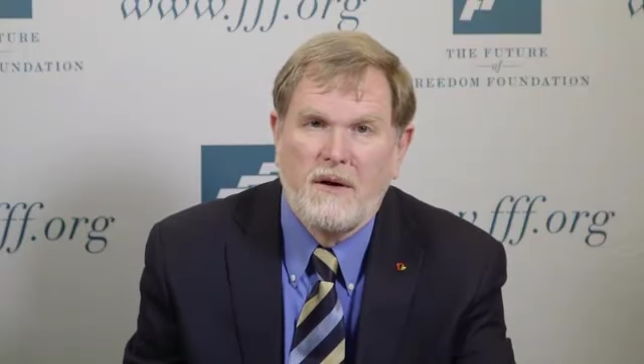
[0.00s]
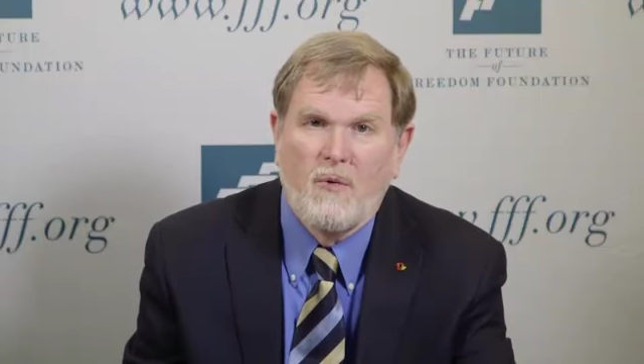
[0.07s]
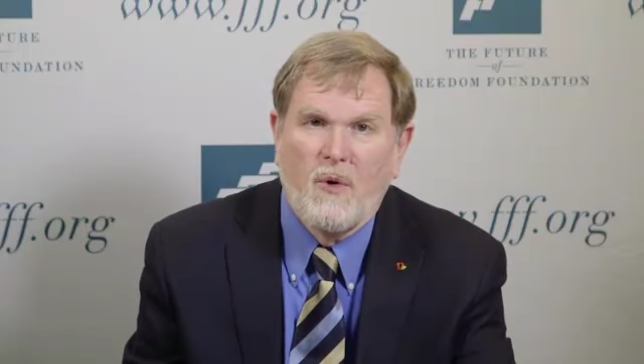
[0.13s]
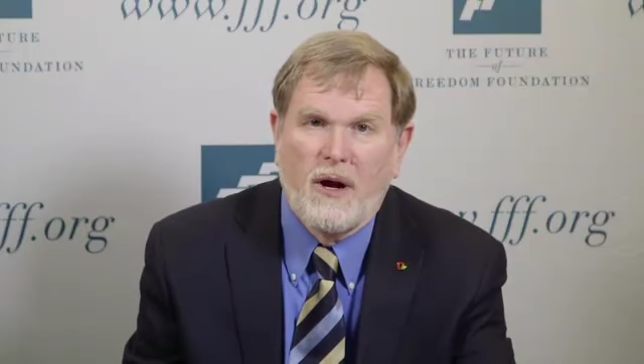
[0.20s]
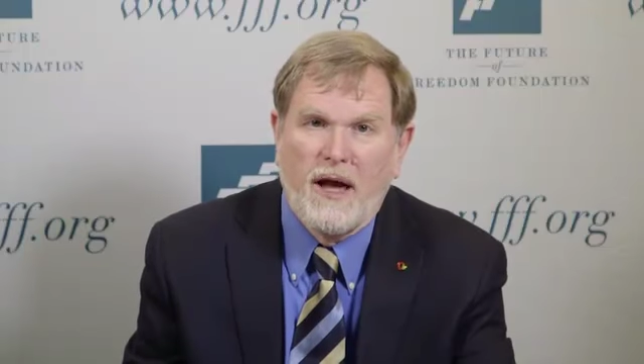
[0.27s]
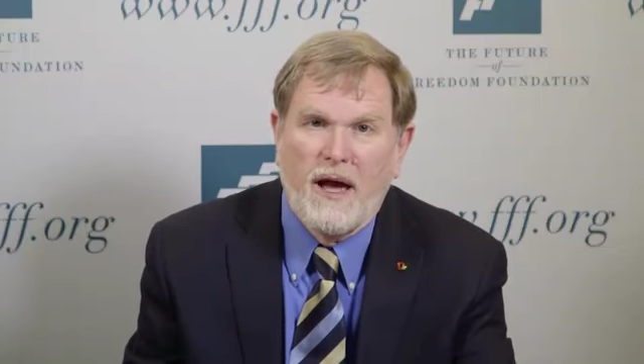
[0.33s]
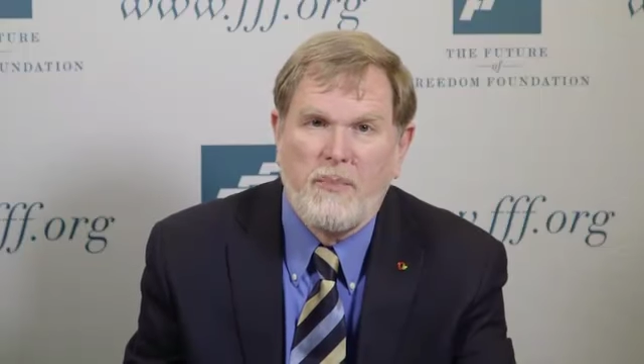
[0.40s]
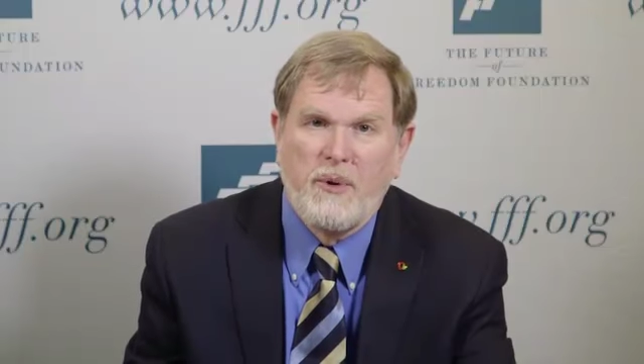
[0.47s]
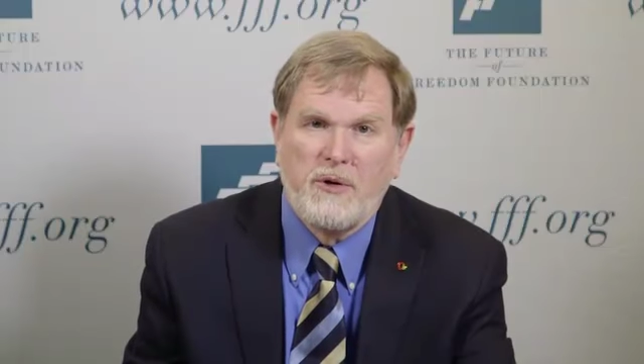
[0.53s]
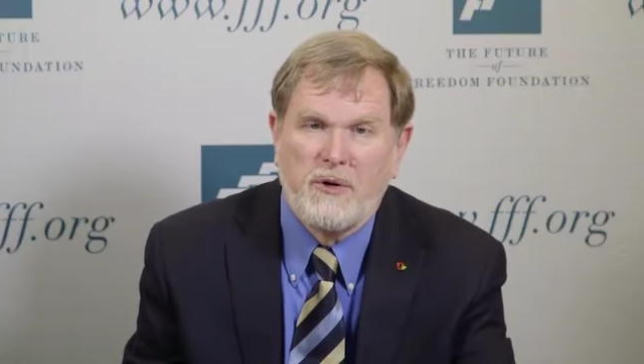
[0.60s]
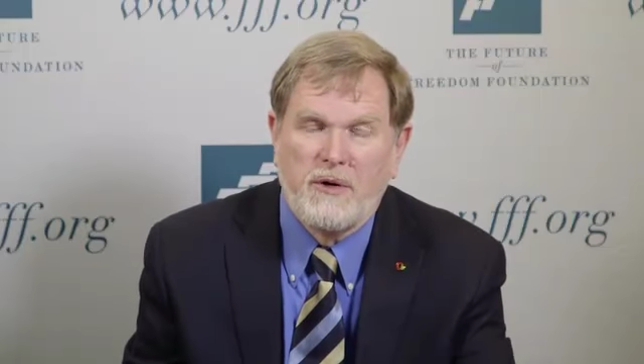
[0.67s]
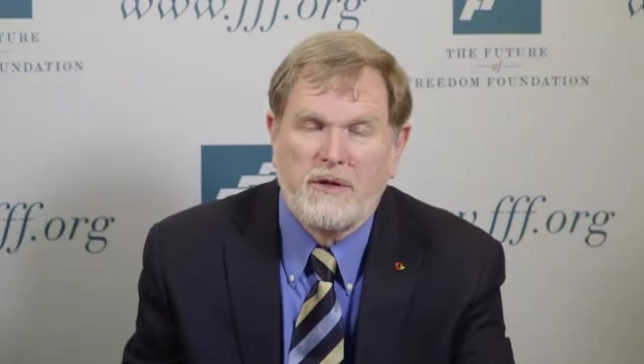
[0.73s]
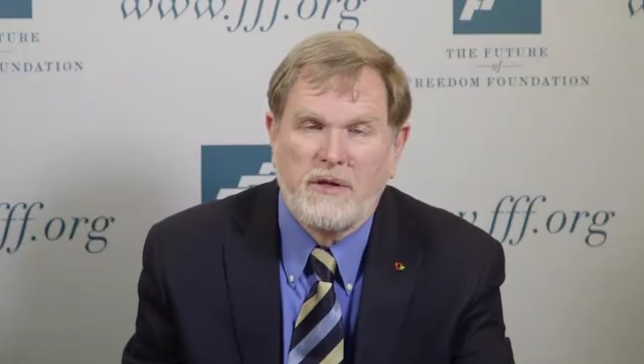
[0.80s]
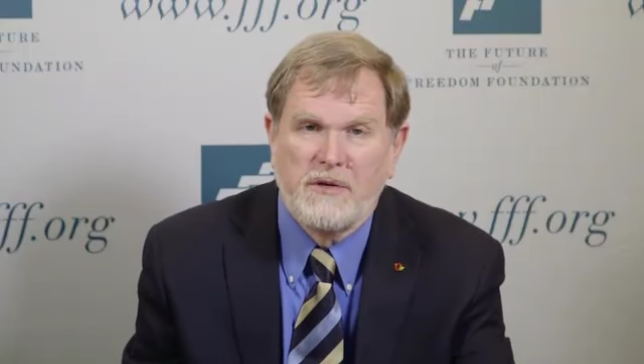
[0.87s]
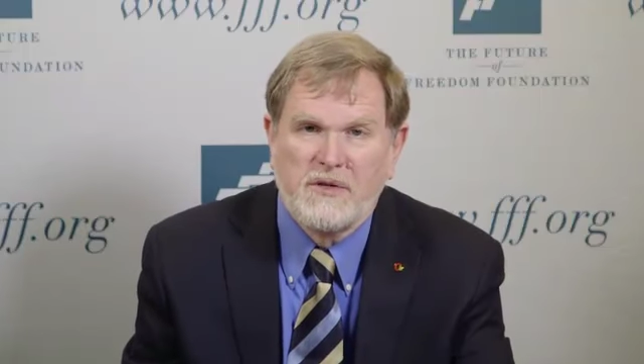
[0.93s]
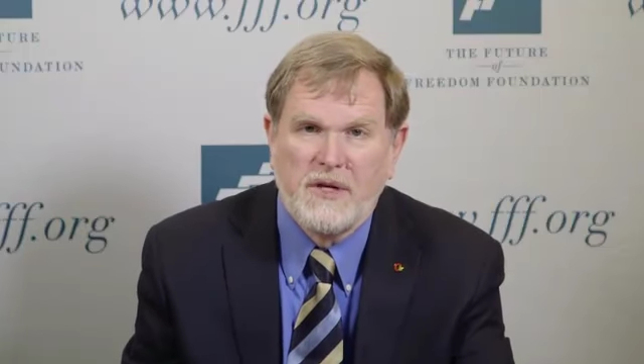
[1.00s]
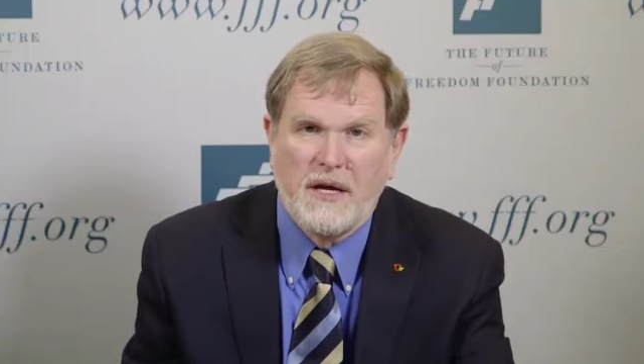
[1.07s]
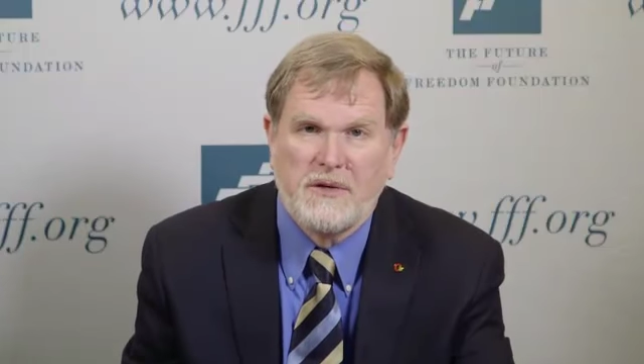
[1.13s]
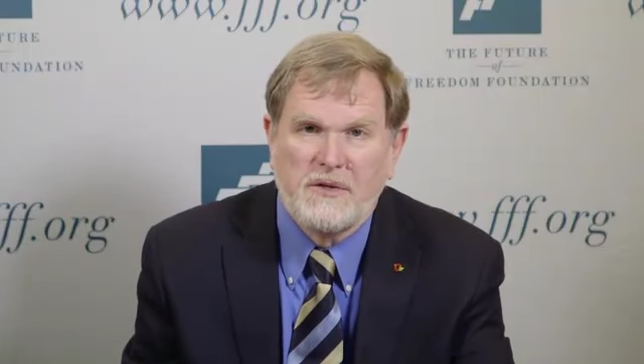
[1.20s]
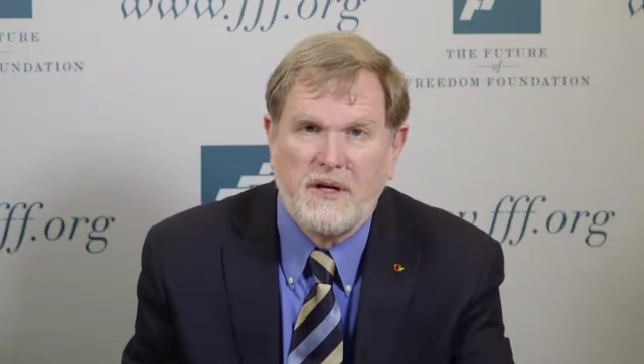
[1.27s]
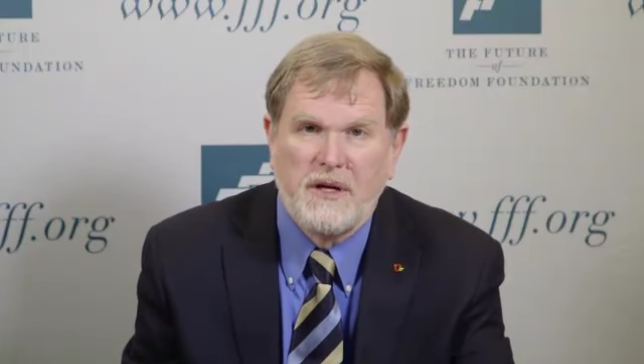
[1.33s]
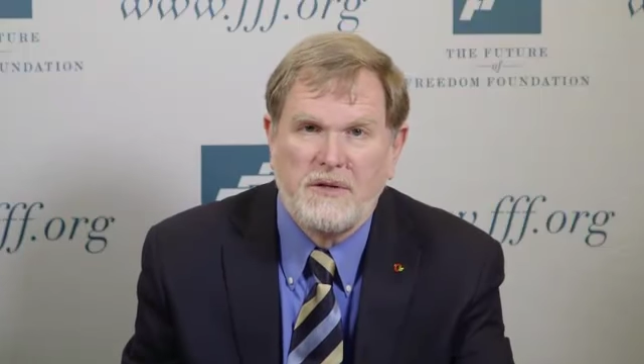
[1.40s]
what happened during the
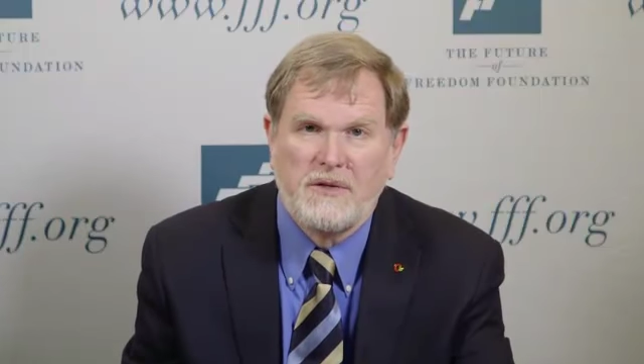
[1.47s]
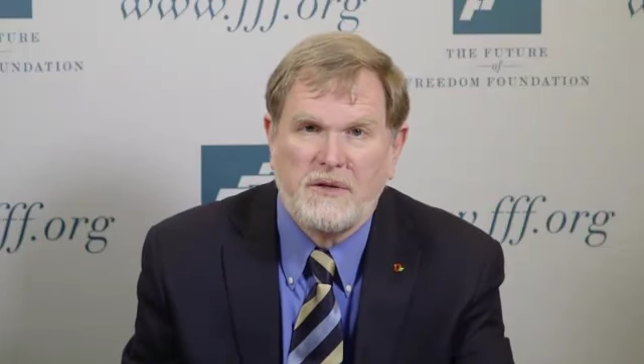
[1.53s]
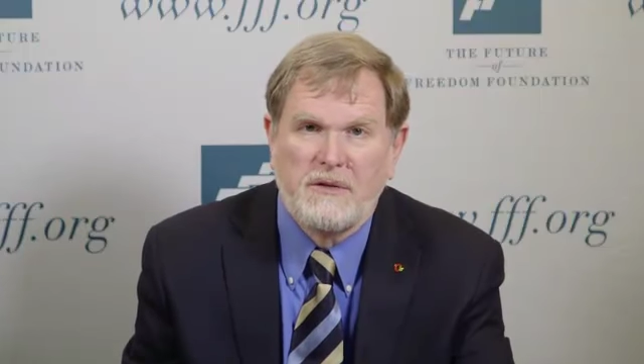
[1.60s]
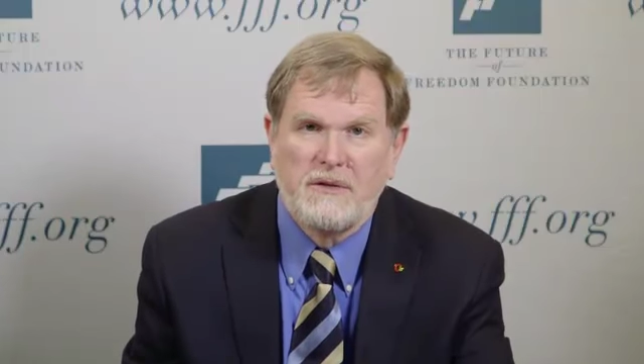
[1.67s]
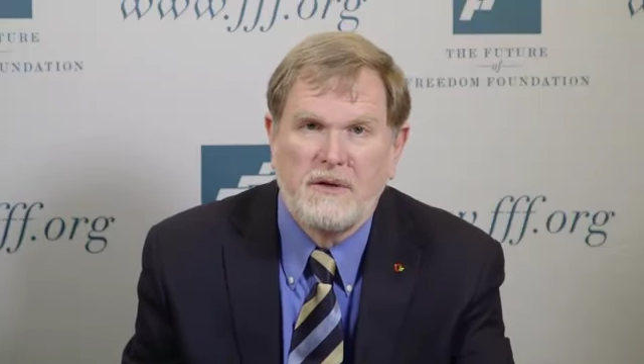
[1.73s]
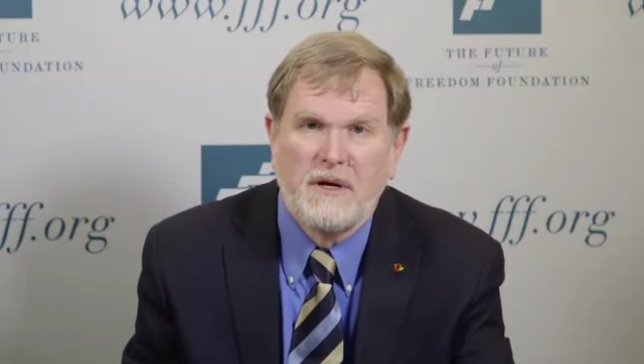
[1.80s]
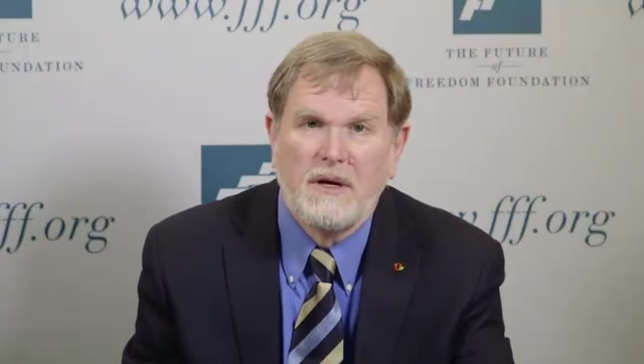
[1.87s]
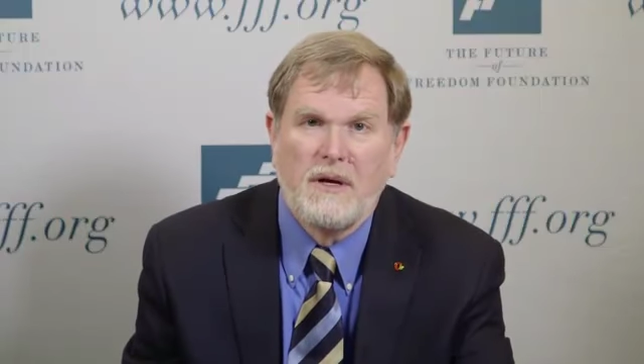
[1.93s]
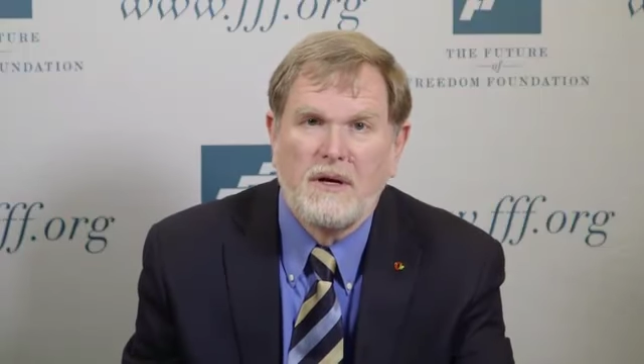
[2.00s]
assassination